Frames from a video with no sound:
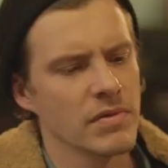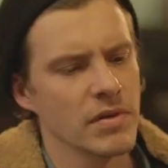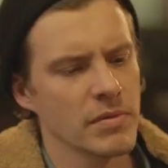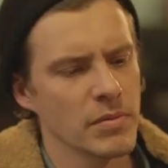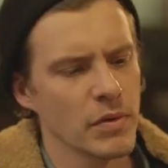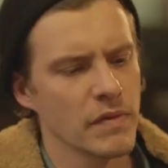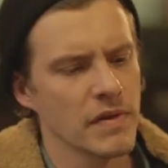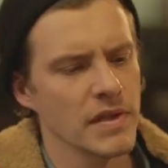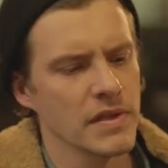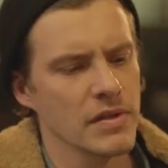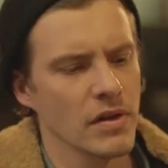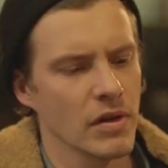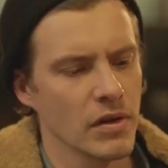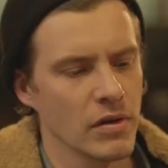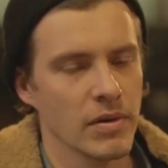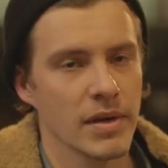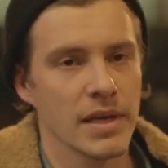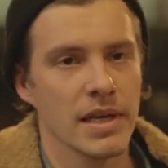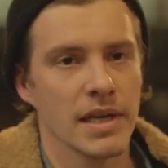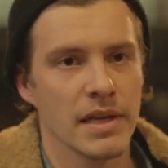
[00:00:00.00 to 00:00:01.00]
we were moving so
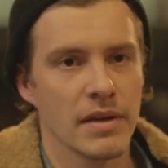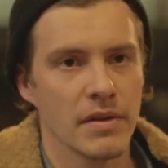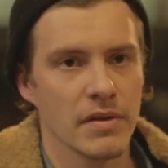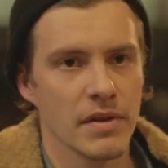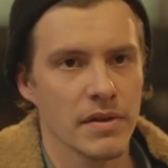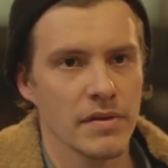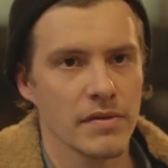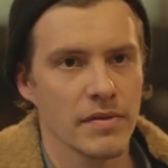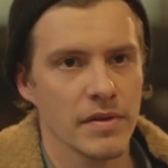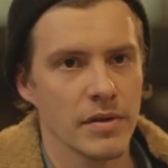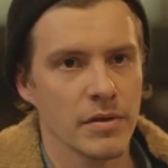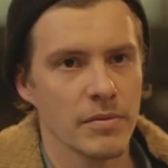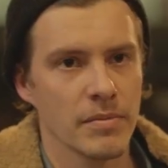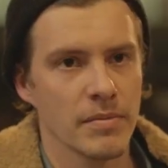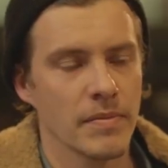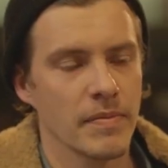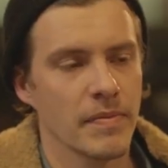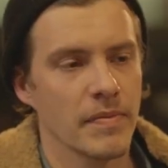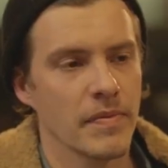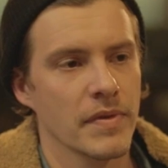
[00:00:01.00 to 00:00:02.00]
quickly on this
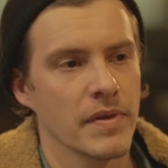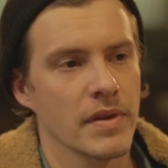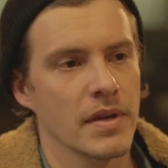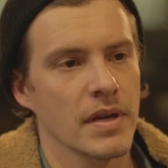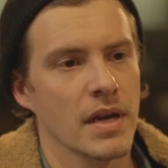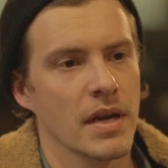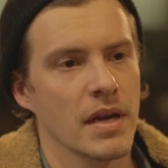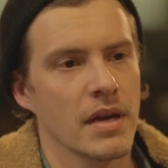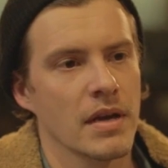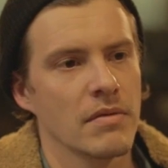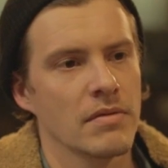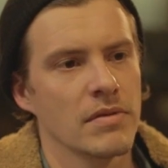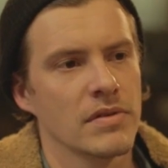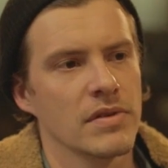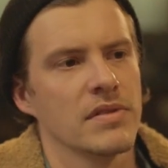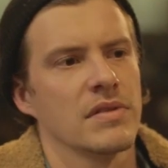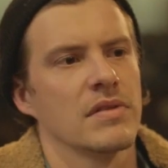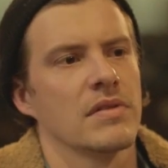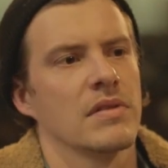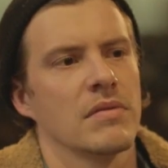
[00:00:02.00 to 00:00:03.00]
film, it
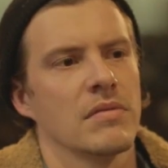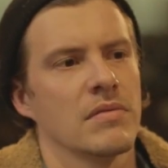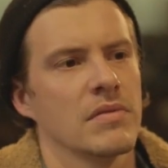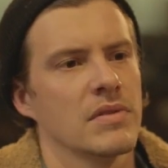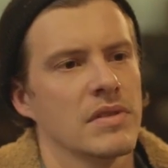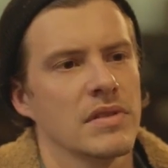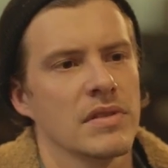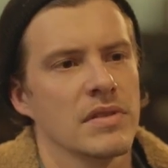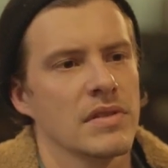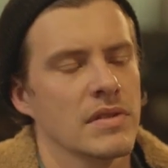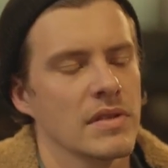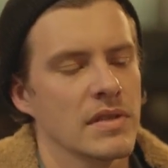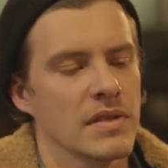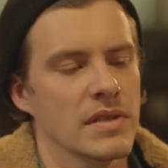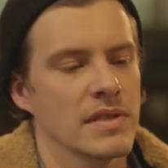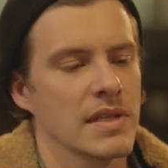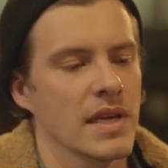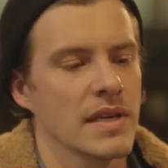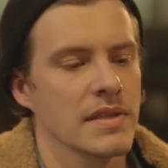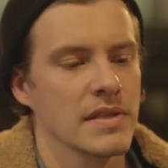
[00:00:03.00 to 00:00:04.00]
was just a
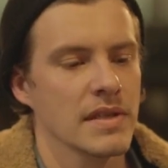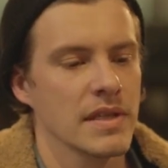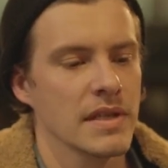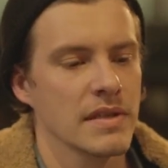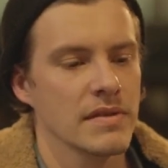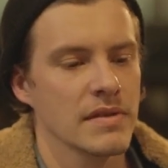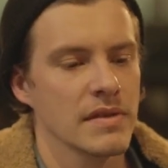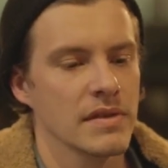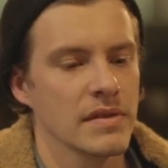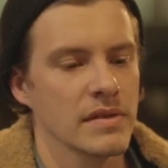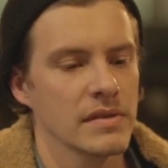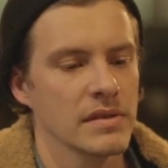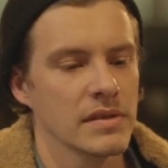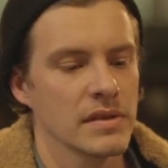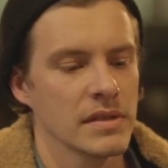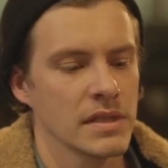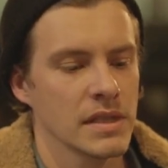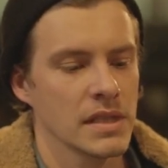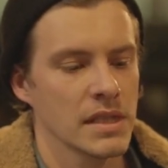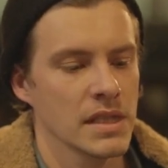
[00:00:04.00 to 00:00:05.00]
necessity to
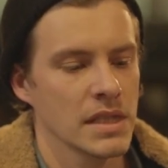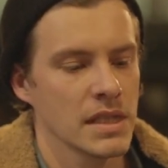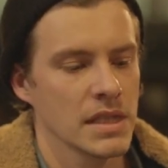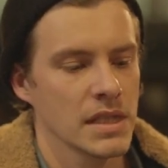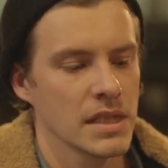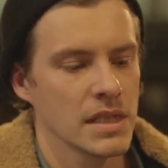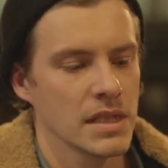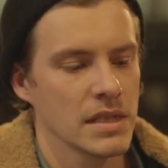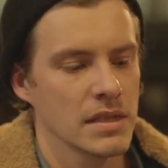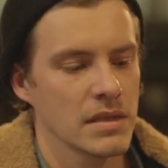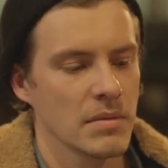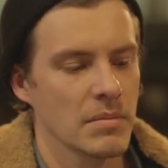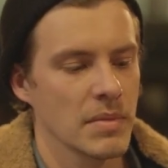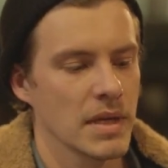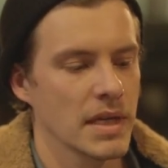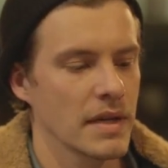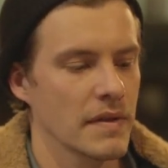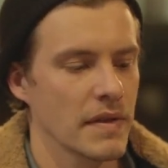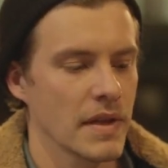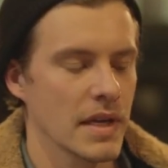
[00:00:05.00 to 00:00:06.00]

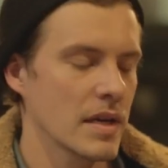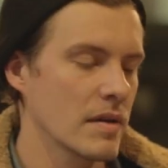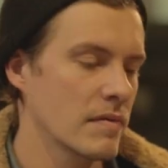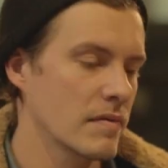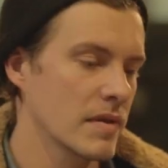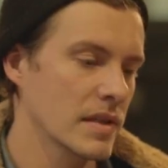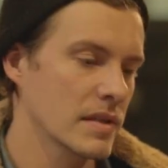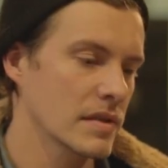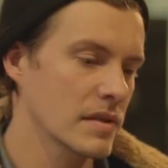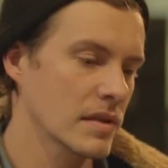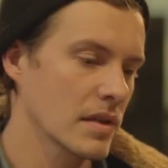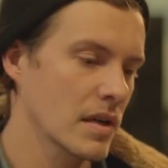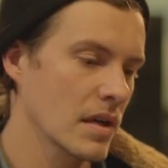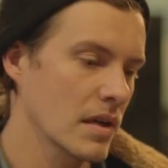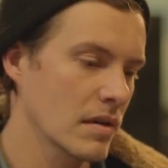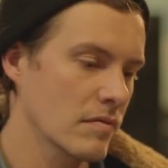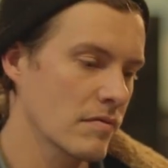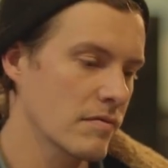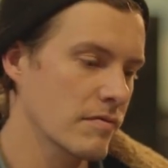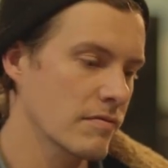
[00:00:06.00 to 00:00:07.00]
meet in the evenings and
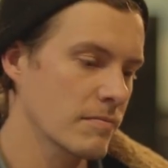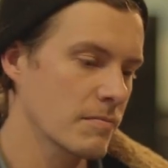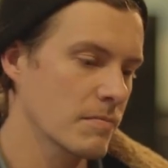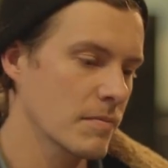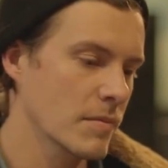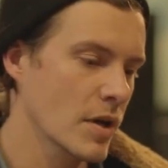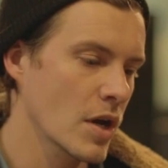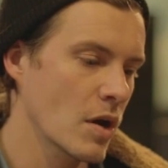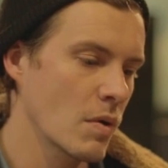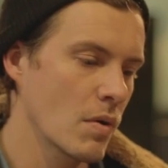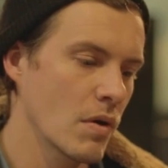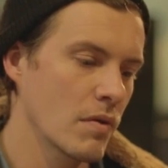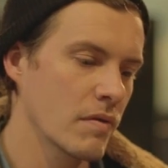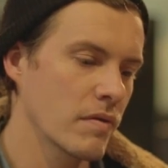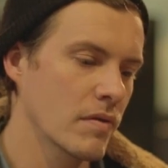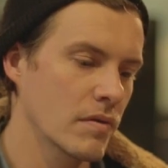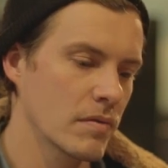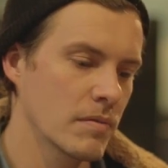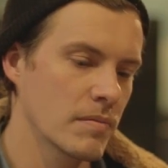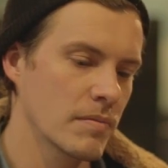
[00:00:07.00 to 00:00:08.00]
kind of go
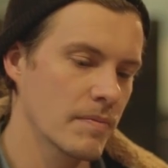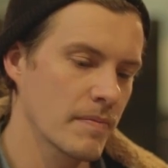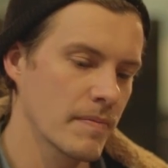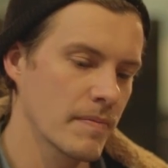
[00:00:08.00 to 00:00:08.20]
over